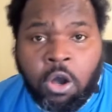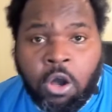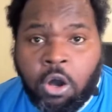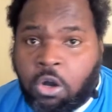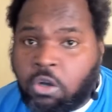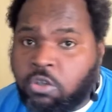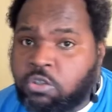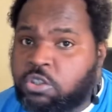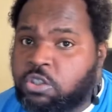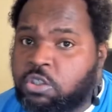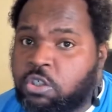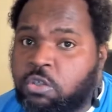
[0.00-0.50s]

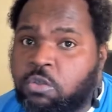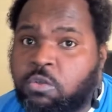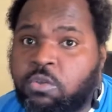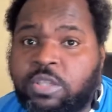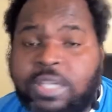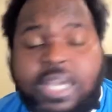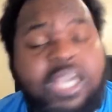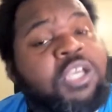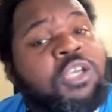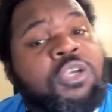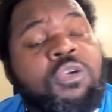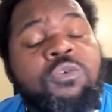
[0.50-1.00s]
Also,
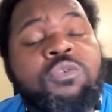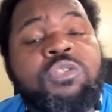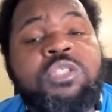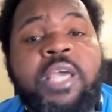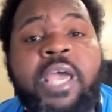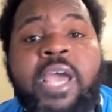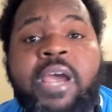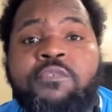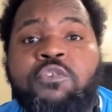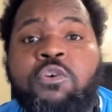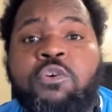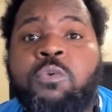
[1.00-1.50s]
thank you to
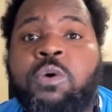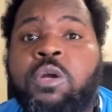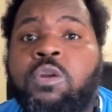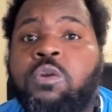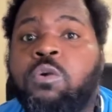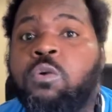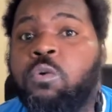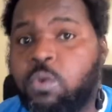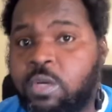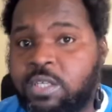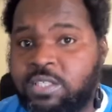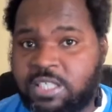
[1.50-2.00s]

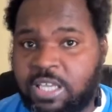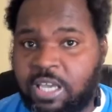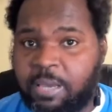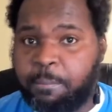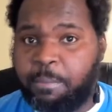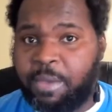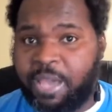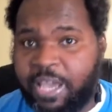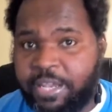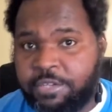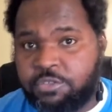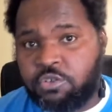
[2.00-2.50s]
everyone who is
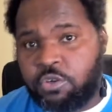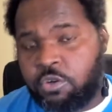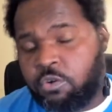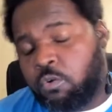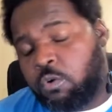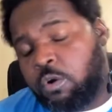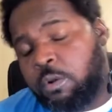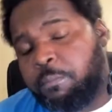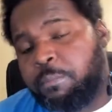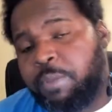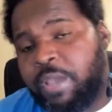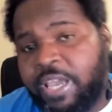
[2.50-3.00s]
a patron
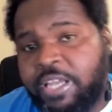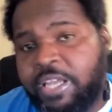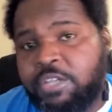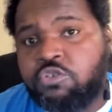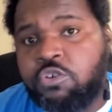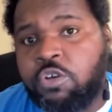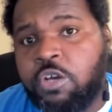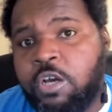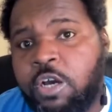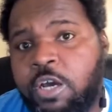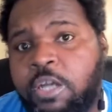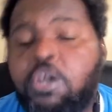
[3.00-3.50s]
on
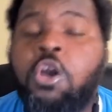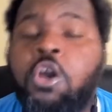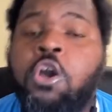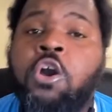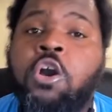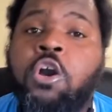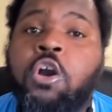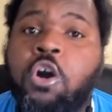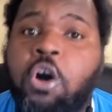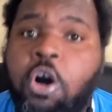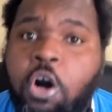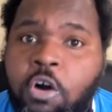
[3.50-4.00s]
Patreon,
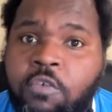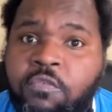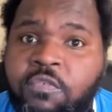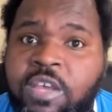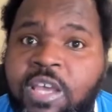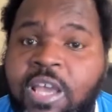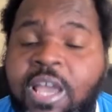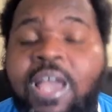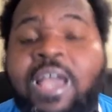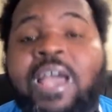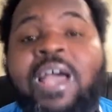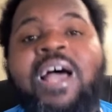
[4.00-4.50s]

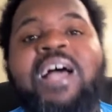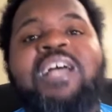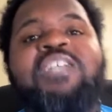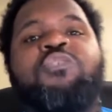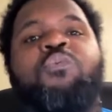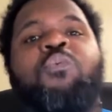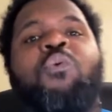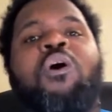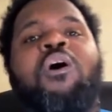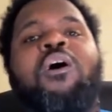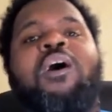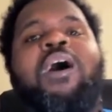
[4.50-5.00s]
Ko-fi,
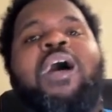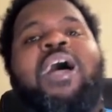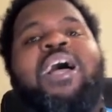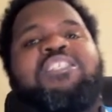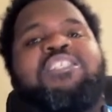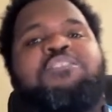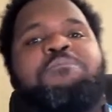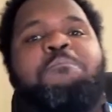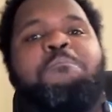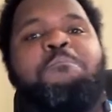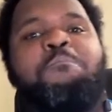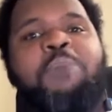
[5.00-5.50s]
as well
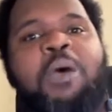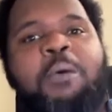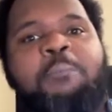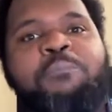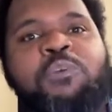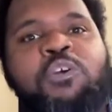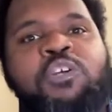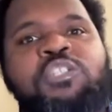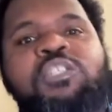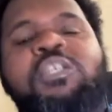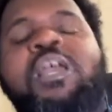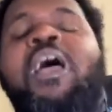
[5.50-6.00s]
as
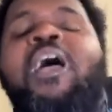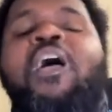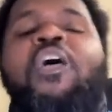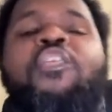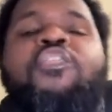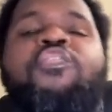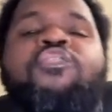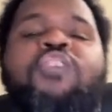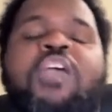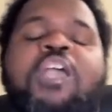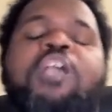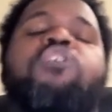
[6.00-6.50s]
members.
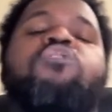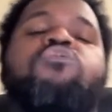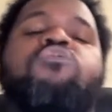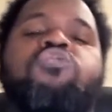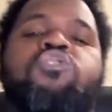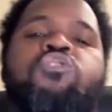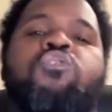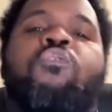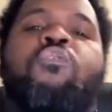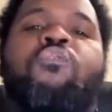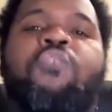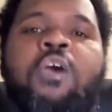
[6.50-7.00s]
Thank
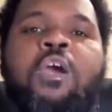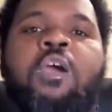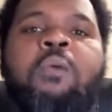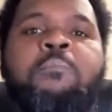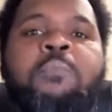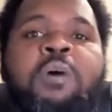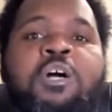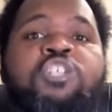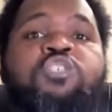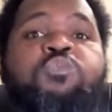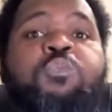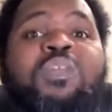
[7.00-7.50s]
you so
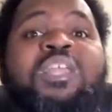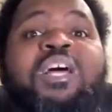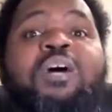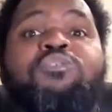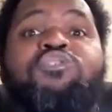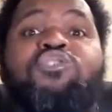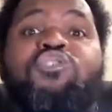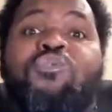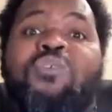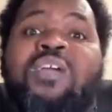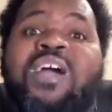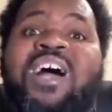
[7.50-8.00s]
very much.
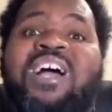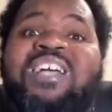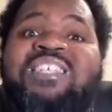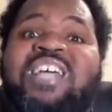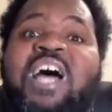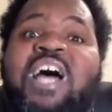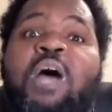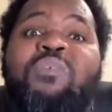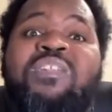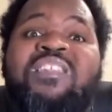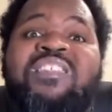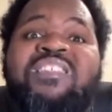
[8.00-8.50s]
Without you guys,
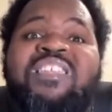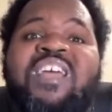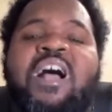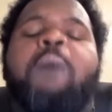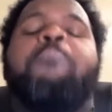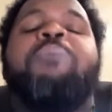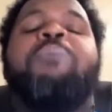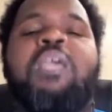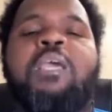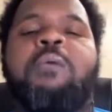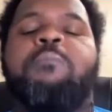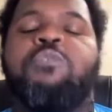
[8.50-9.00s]
I would not
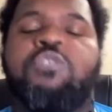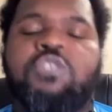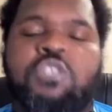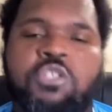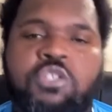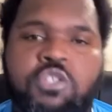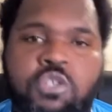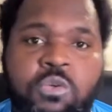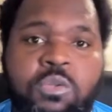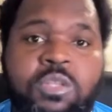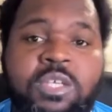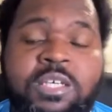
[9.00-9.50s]
be able
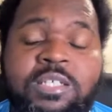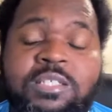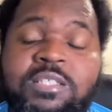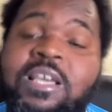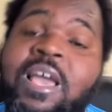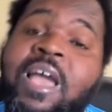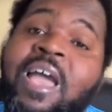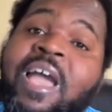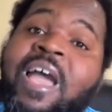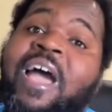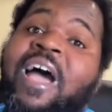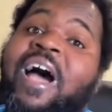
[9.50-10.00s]
to do
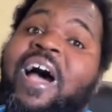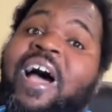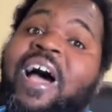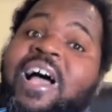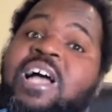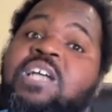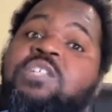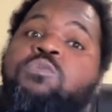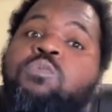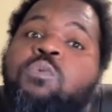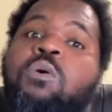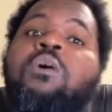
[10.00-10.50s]
this,
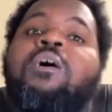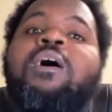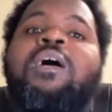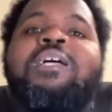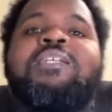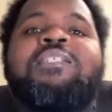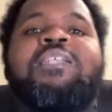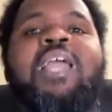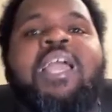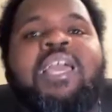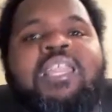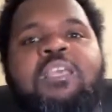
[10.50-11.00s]
as well
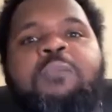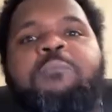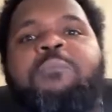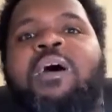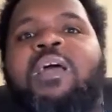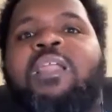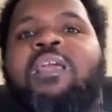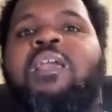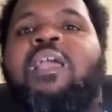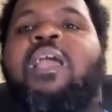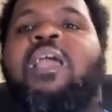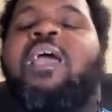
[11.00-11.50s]
as
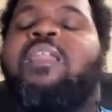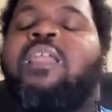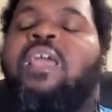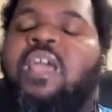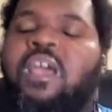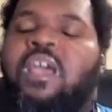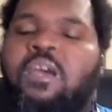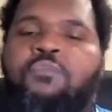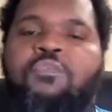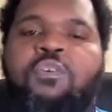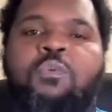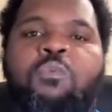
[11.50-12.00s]
anybody and
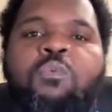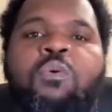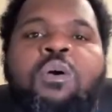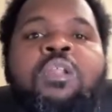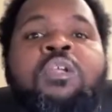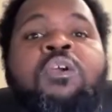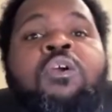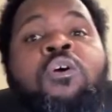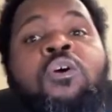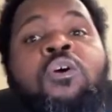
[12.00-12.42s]
everyone